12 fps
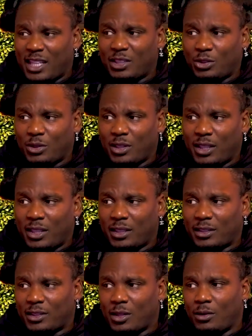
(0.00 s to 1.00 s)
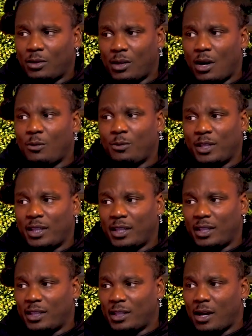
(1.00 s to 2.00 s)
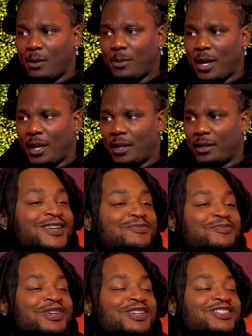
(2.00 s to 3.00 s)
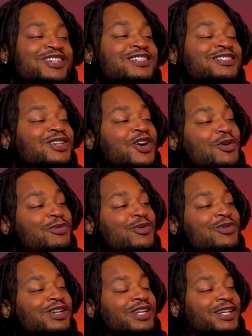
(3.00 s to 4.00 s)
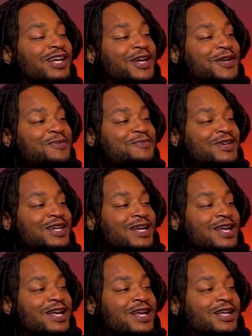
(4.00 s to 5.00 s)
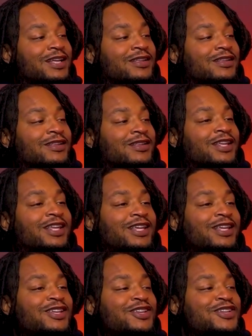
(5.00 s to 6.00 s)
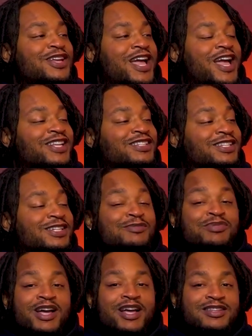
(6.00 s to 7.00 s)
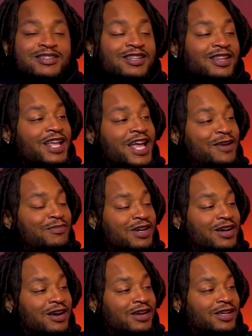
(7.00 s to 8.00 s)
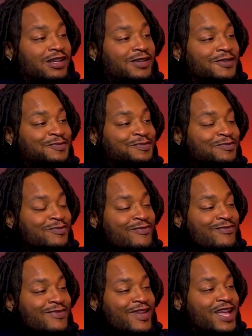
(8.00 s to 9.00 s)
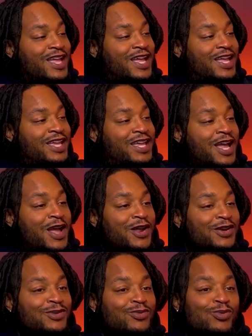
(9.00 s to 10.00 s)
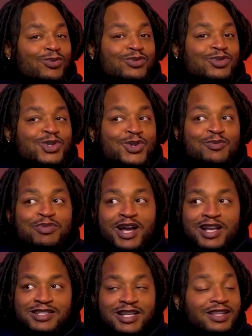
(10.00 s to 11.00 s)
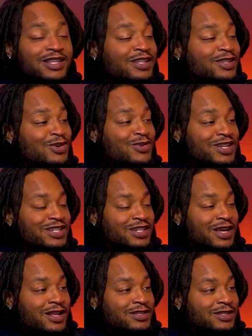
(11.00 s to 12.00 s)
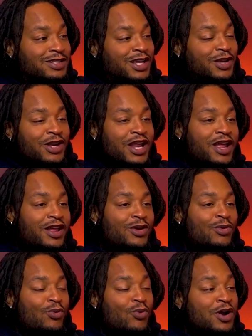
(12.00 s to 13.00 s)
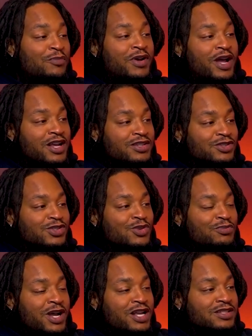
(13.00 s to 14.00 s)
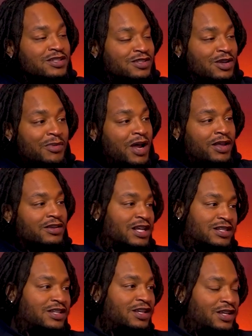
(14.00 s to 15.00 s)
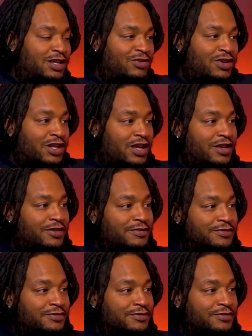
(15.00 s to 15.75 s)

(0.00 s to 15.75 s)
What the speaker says: Injury is, so hopefully he get to come back. Bro, Justin Herbert won the game. He had 10 passes to Ladd McConkey. He had 2 passes, I think, to Quentin Johnson, and 1 pass or 2 passes to somebody else. That's it, and he won the game.